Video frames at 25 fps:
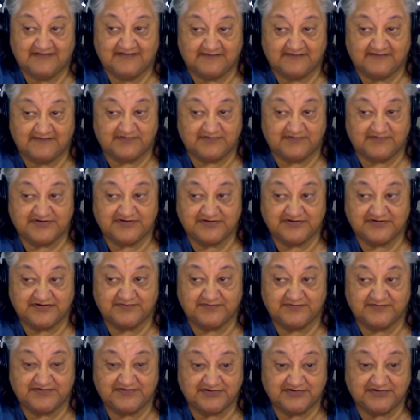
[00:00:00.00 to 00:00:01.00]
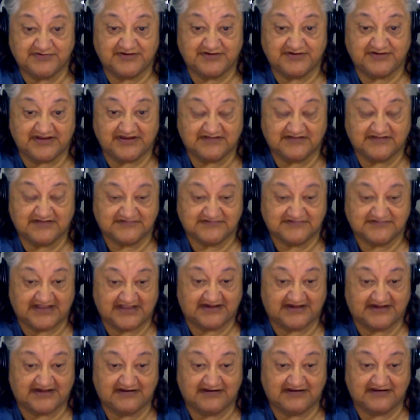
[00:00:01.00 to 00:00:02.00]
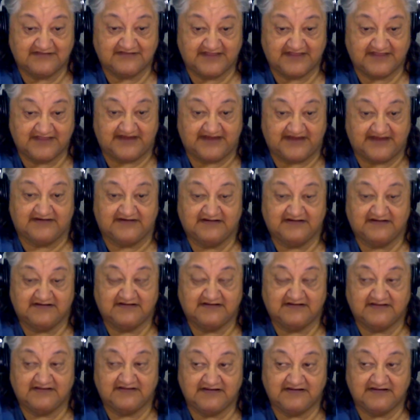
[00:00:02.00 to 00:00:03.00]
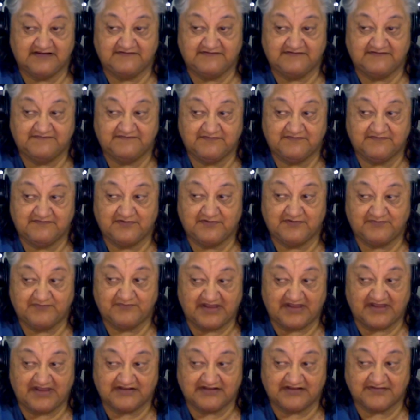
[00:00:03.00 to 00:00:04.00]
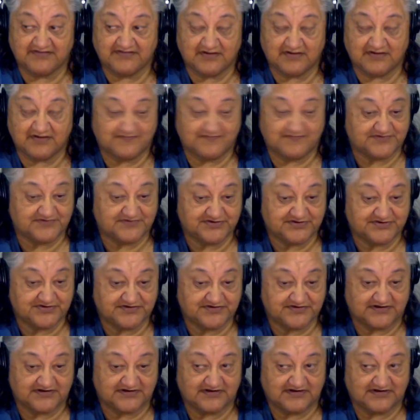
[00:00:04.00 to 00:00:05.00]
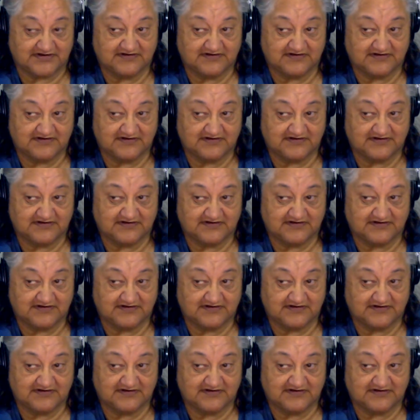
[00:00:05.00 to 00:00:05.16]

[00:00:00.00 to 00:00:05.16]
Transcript: that we should be doing exactly that if we're part of the competition.